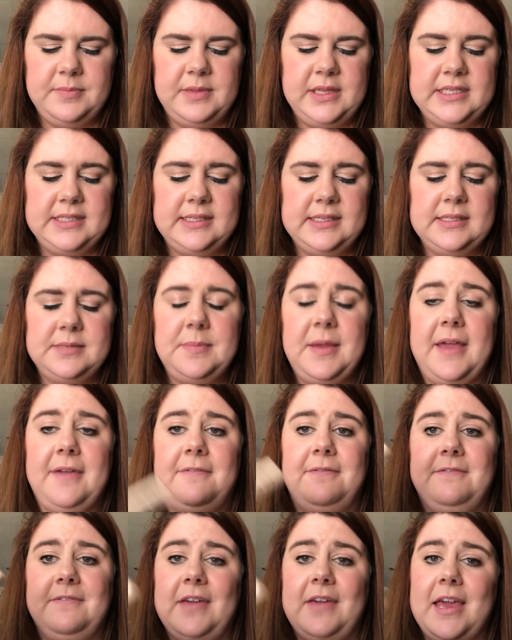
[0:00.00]
This is my
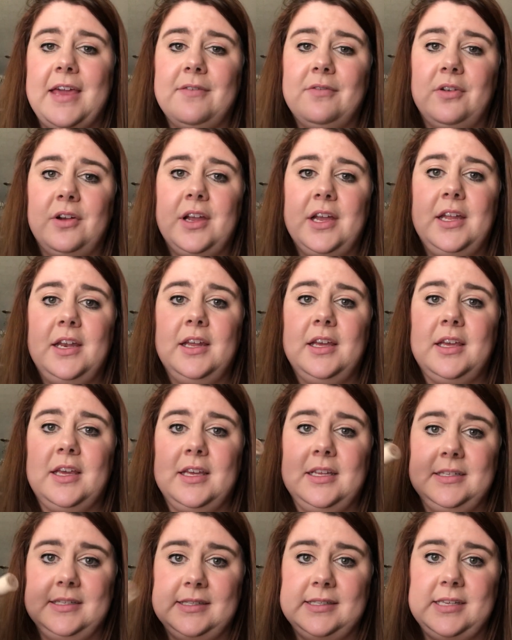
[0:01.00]
favorite
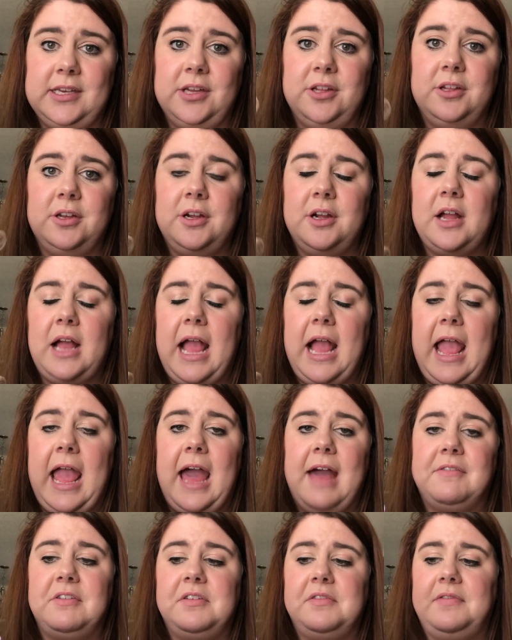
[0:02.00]
concealer. I
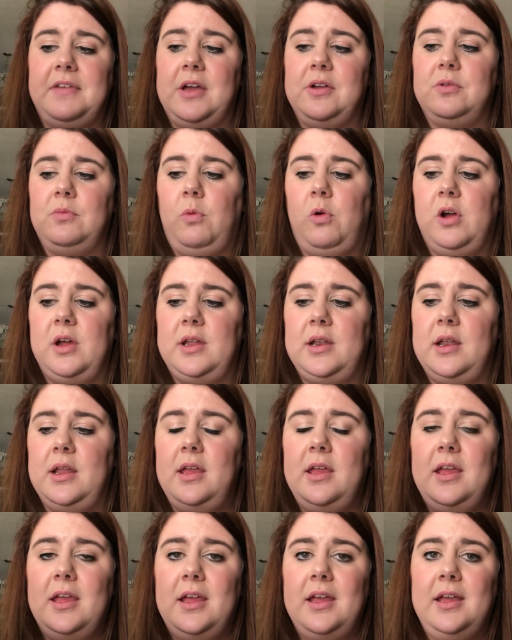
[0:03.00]
haven't found
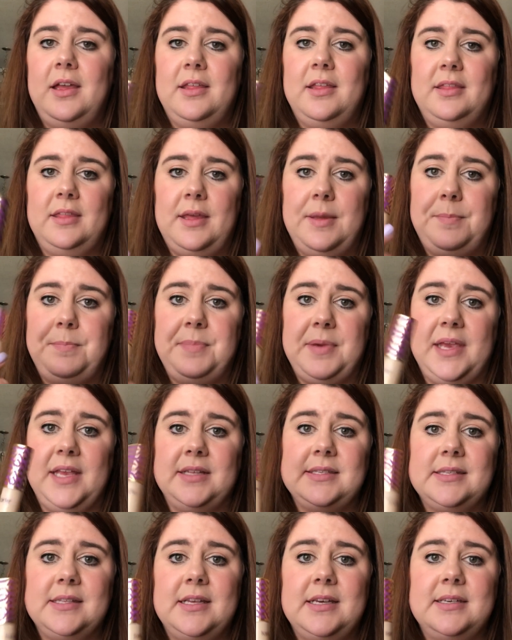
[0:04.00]
one that
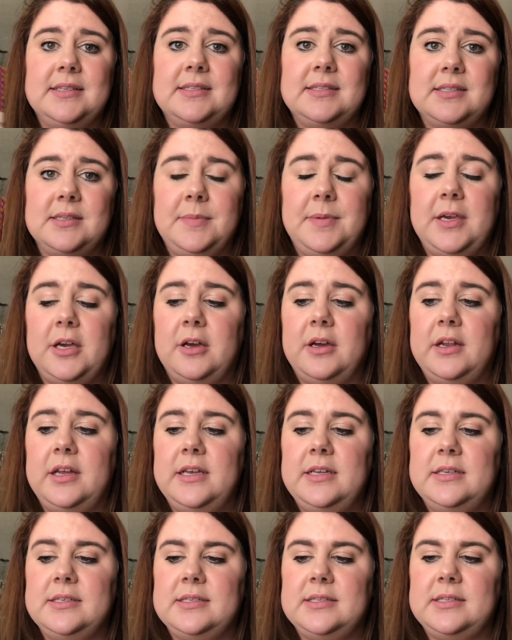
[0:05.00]
beats this, to be
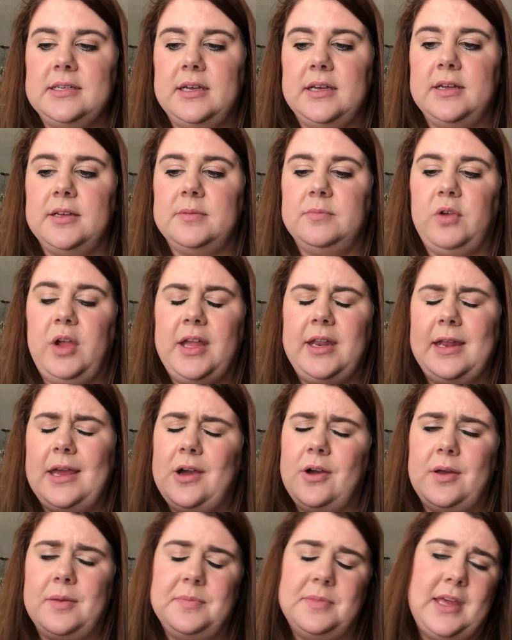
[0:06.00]
honest. Right
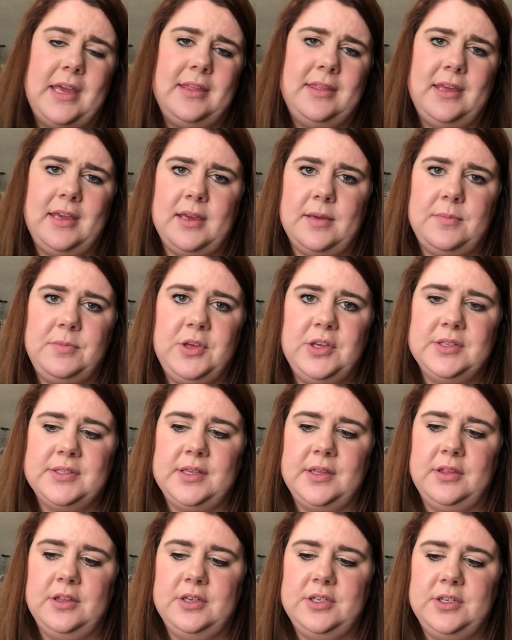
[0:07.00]
now I think I'm
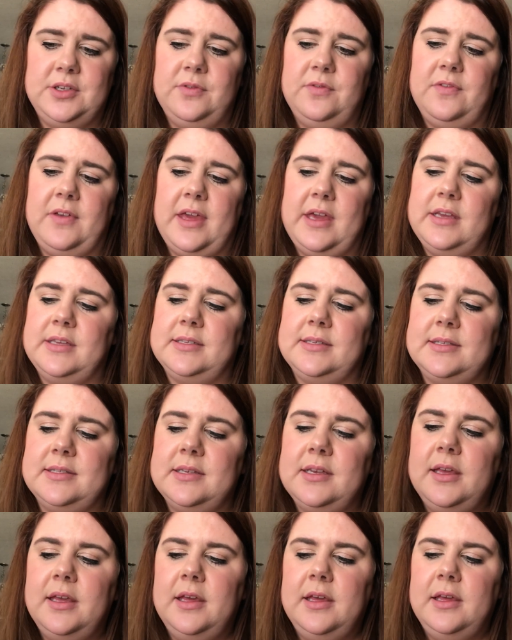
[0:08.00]
using the Too
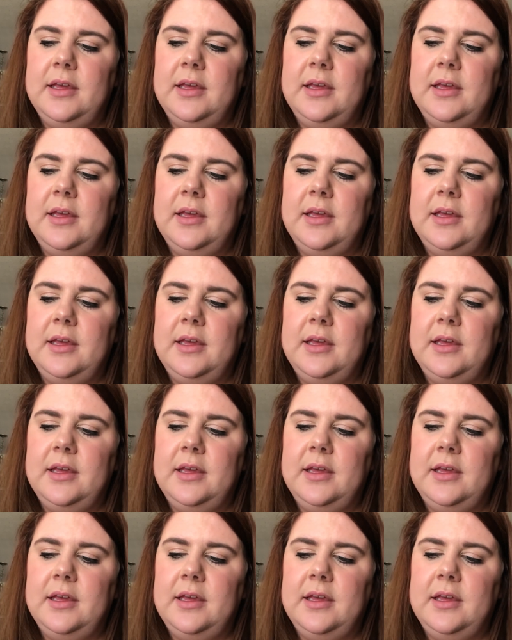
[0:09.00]
Faced